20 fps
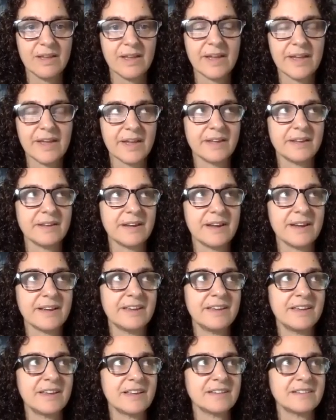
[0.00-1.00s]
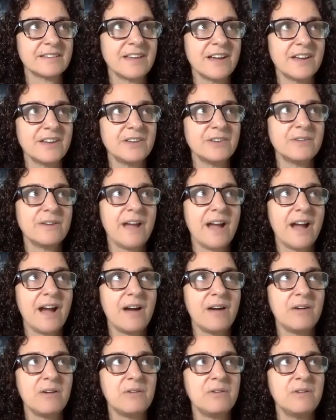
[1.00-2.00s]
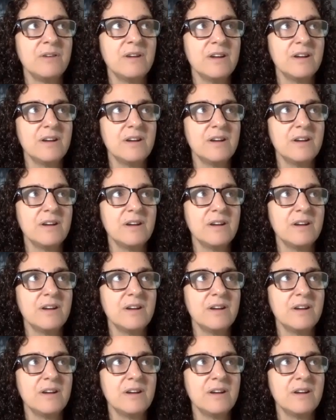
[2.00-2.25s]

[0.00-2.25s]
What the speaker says: And I can't tell you how